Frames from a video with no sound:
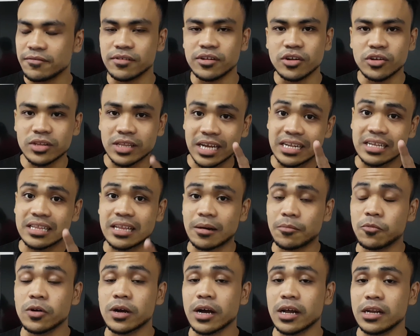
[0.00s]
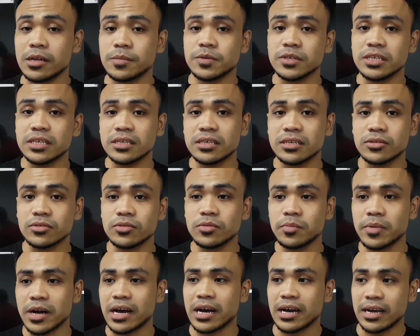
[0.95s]
Even though tadi tak buka dia punya
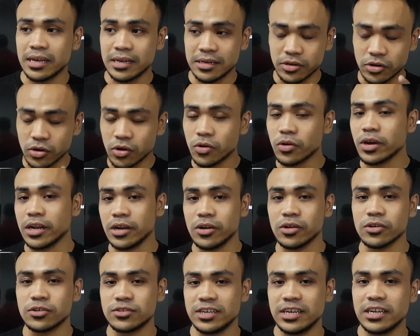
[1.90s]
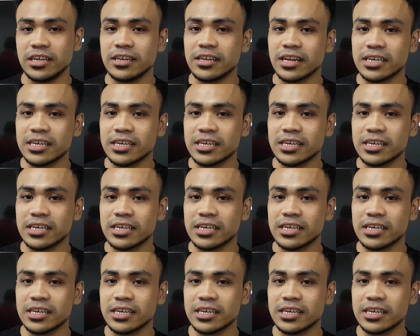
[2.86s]
tu, but I know it looks really